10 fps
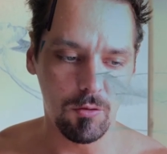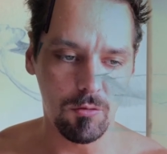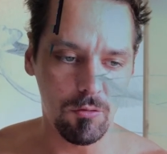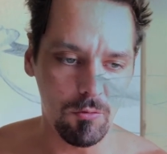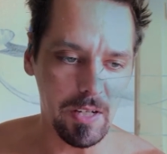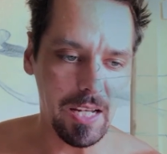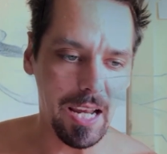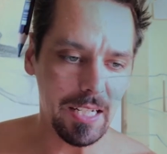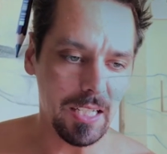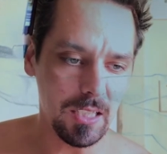
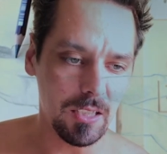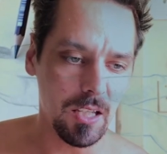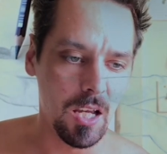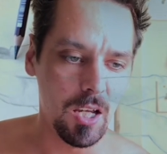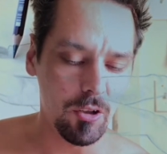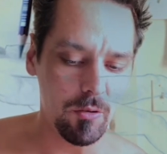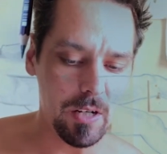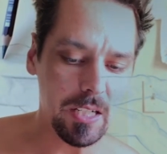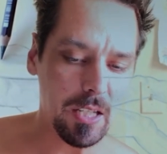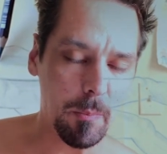creating
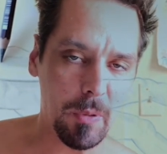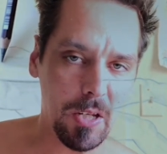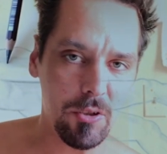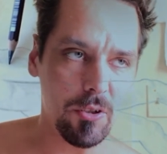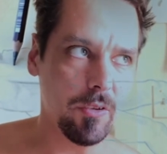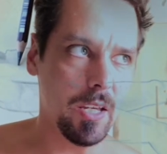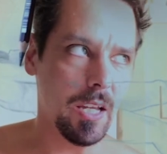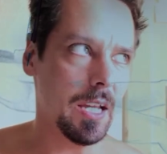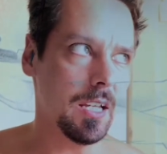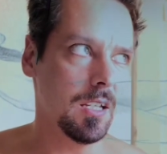a picture
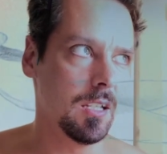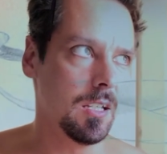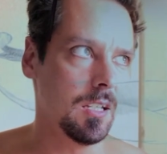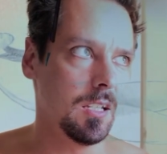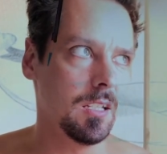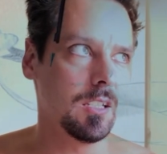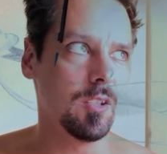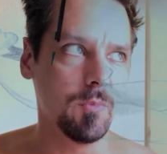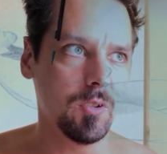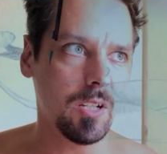that
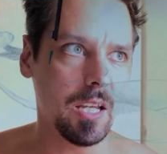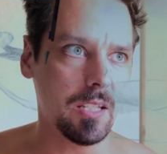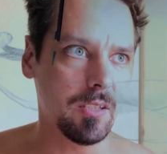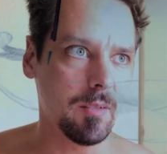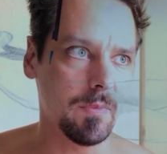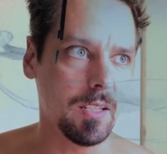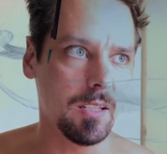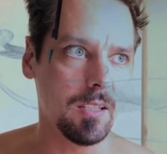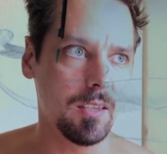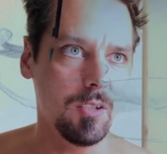communicates
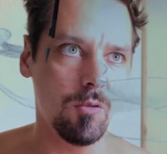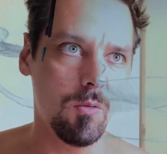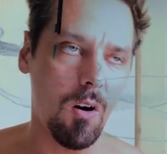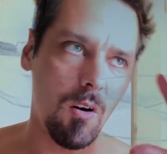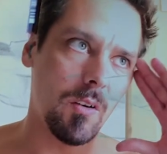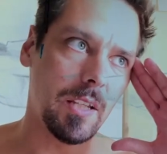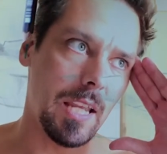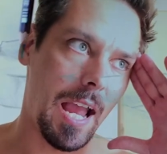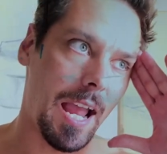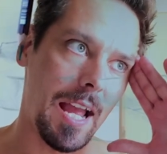something that you already
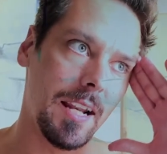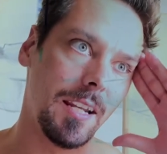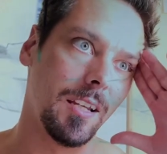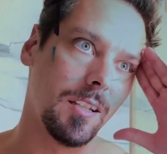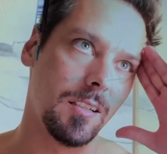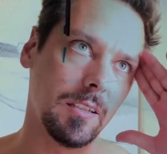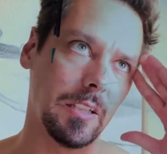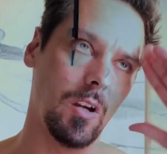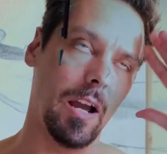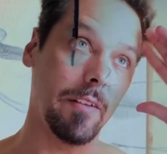had.
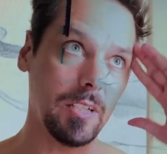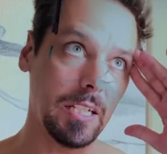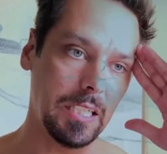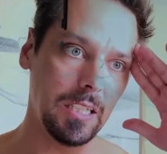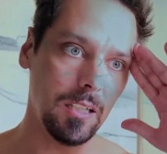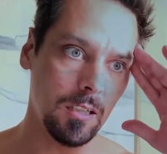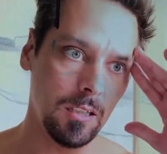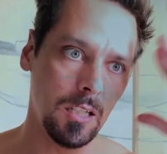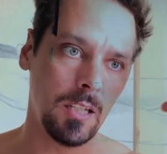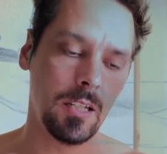Like you have an idea,
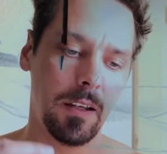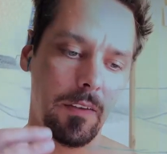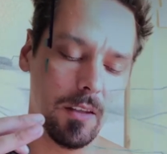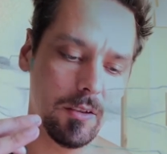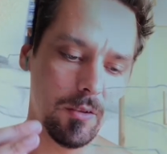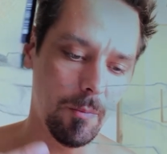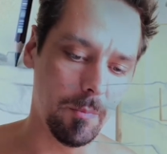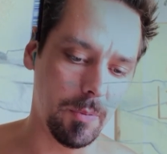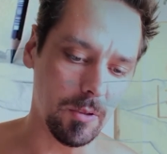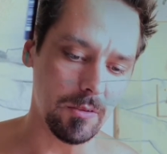and then you're
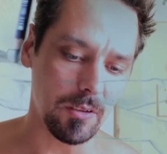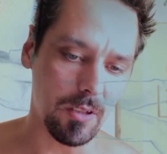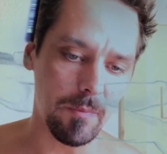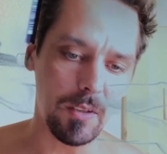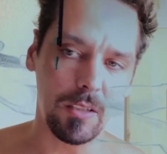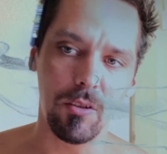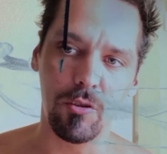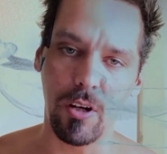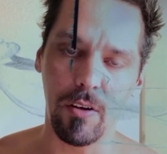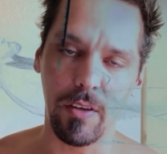building something to
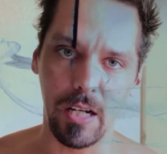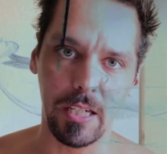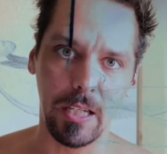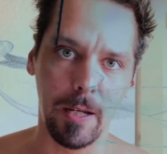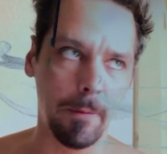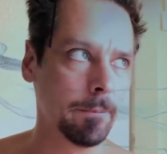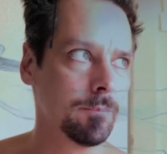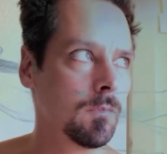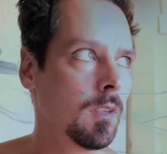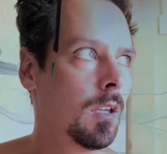share that idea,
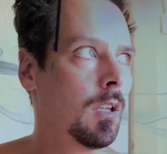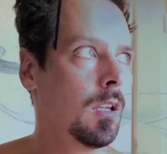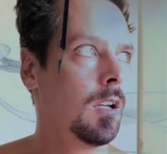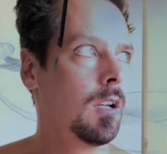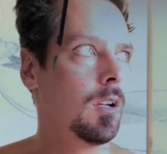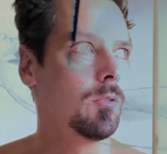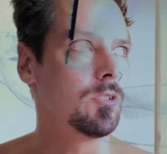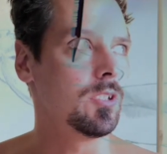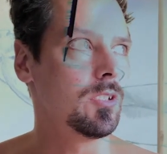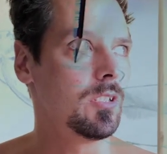
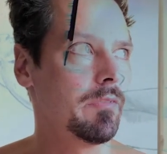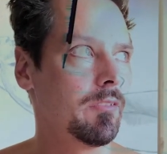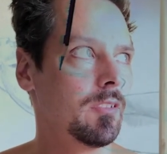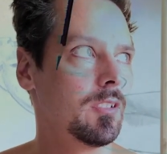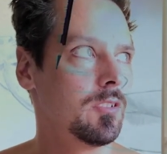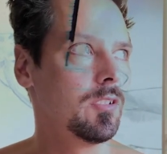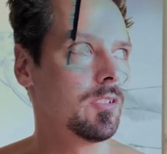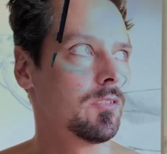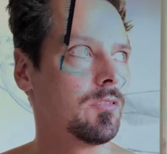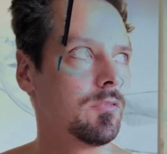which is different than
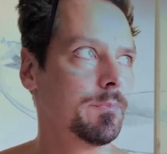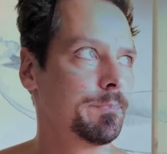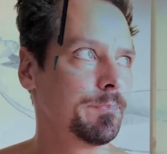just